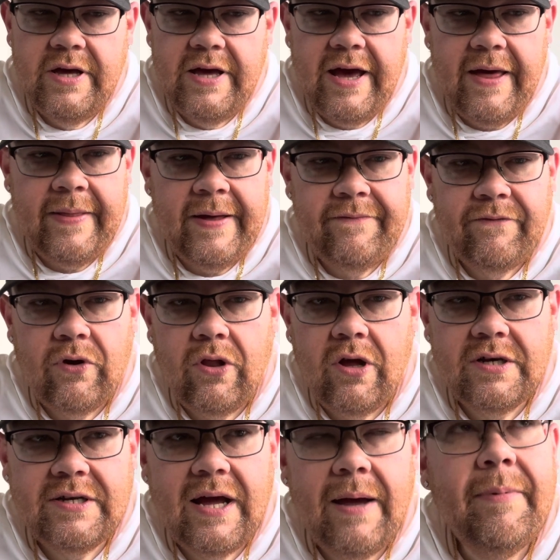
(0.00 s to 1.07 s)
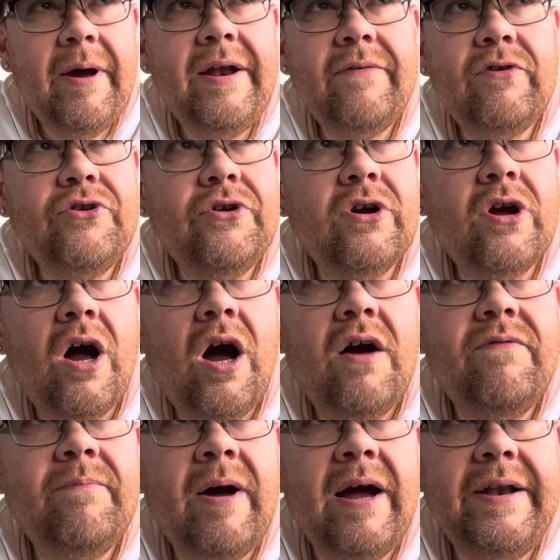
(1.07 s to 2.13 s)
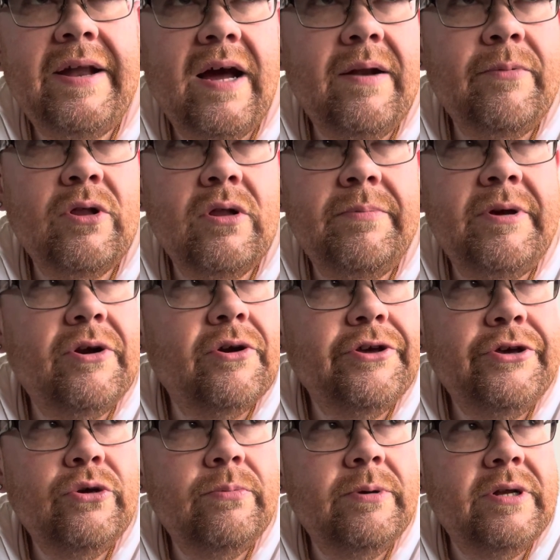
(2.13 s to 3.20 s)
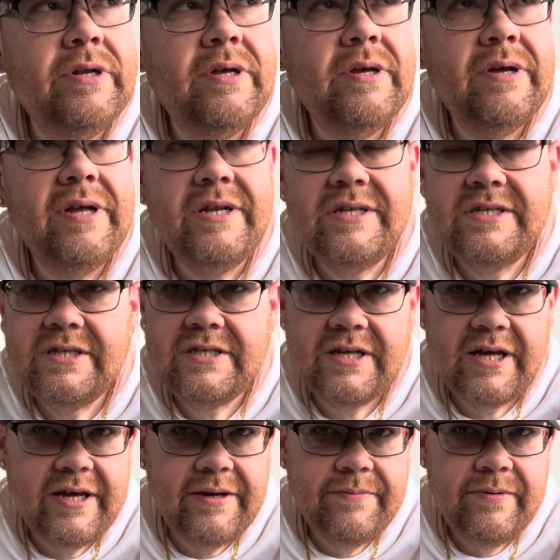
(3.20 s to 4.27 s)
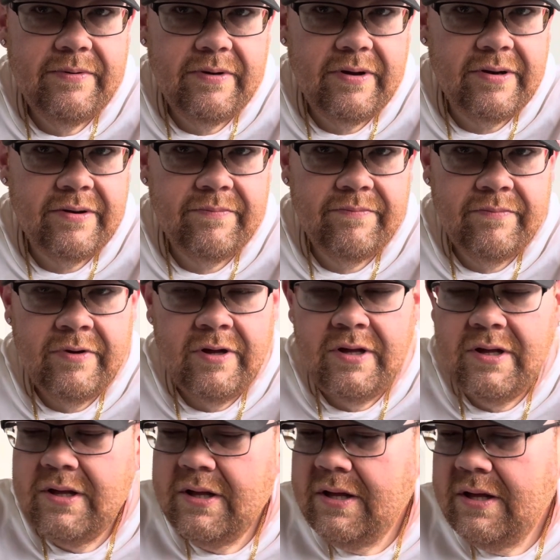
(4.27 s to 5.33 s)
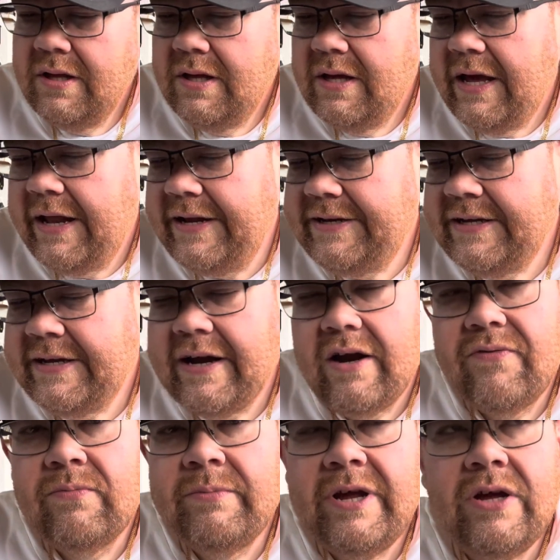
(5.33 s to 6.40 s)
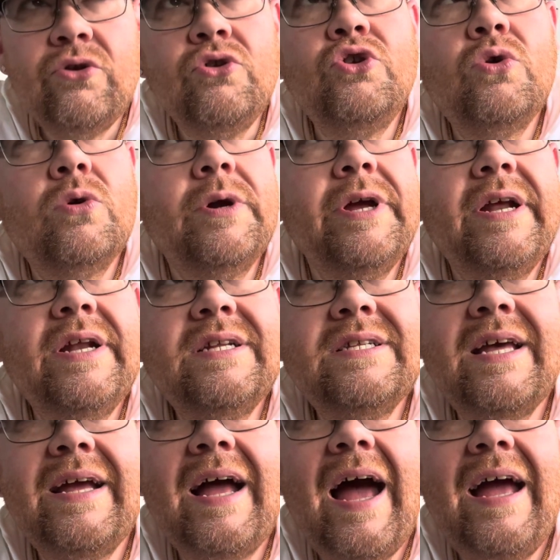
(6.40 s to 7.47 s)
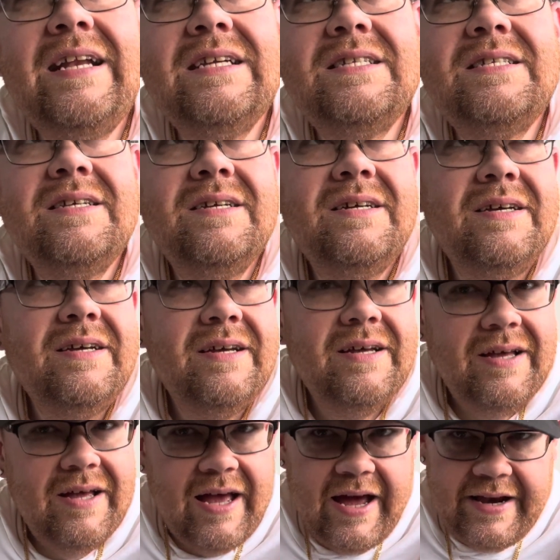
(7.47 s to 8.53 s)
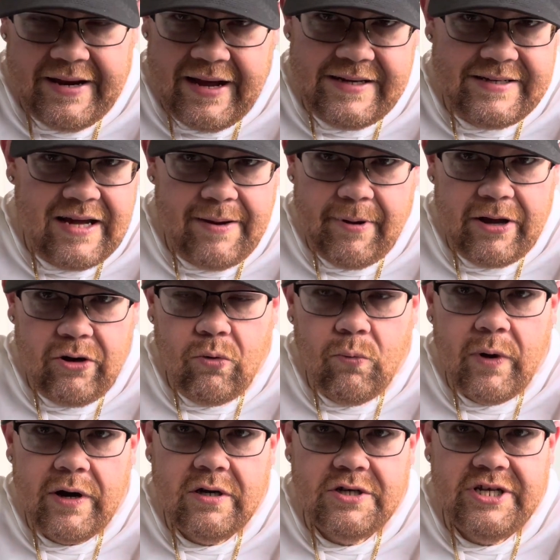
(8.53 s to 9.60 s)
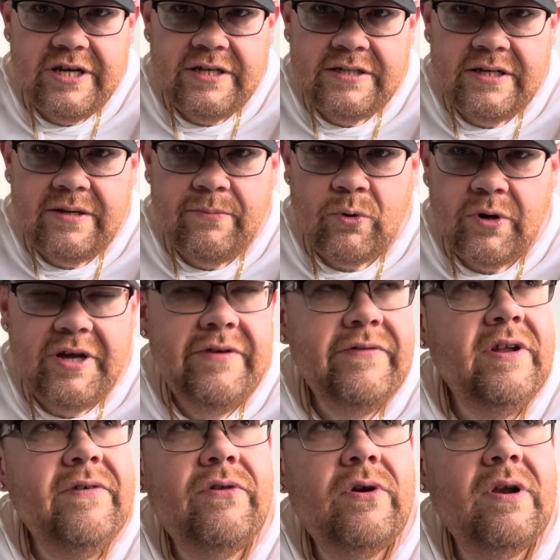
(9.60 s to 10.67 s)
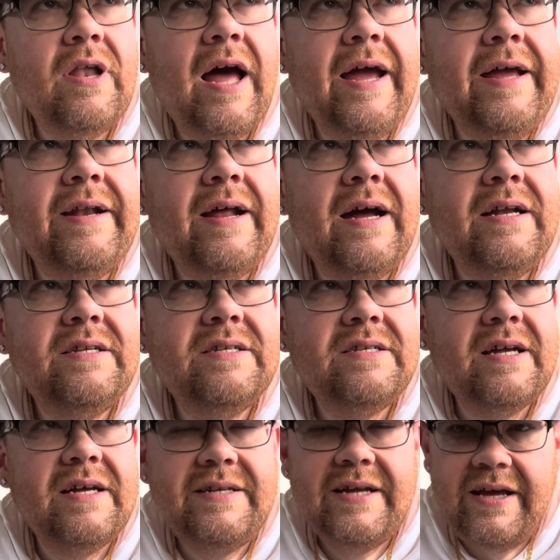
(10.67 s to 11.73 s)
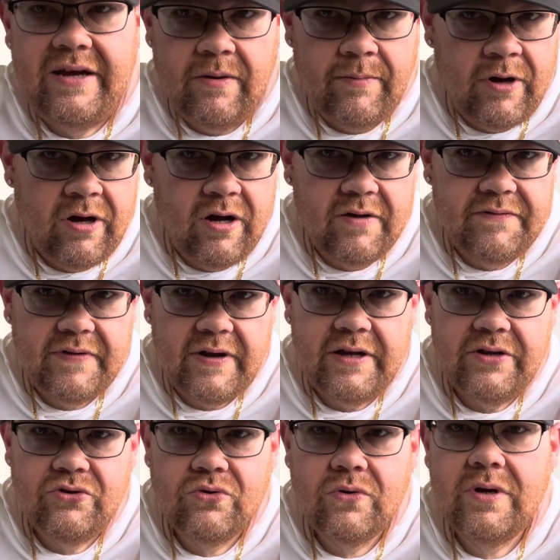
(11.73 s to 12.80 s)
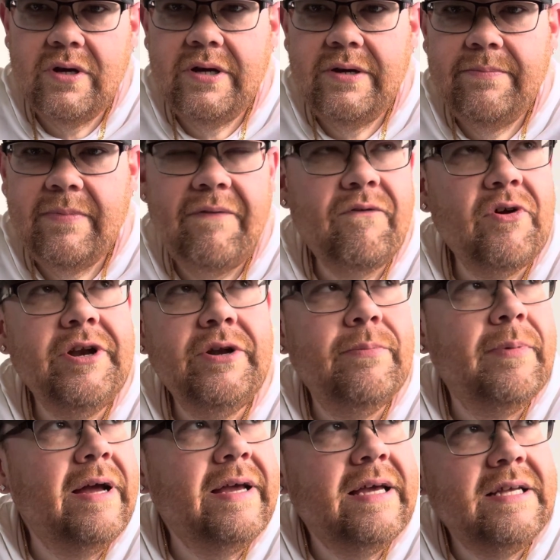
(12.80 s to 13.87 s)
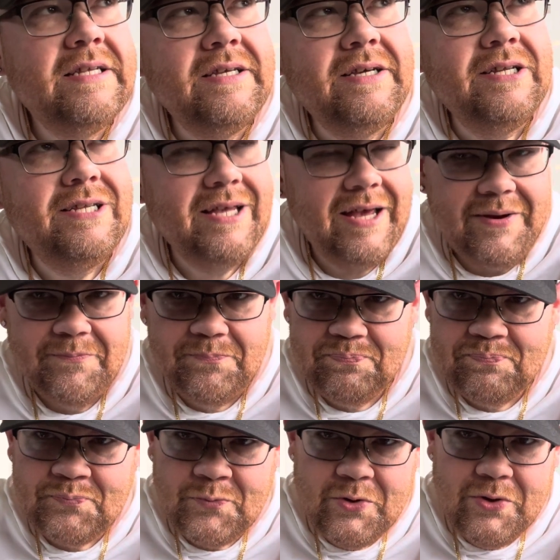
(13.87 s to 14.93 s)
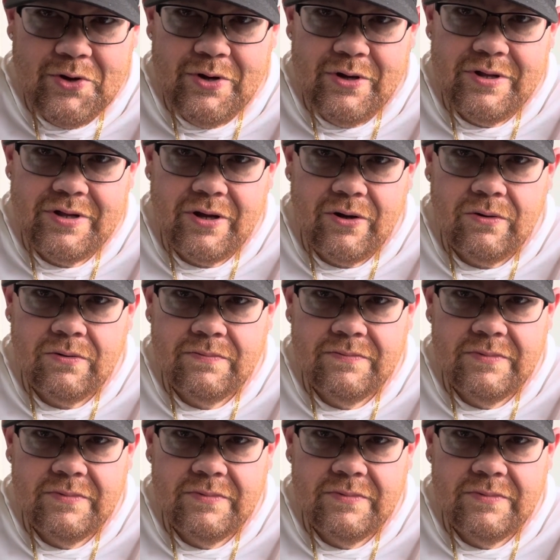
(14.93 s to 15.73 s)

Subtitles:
And then for a long time, I never took off my 9 millimeter Cuban. And it's just like an 18 karat from Daniel Jewelry. And it's like, at nighttime, I don't wear chains anymore, even if they're light. I take them off. I enjoy my freedom, I guess you could say. So,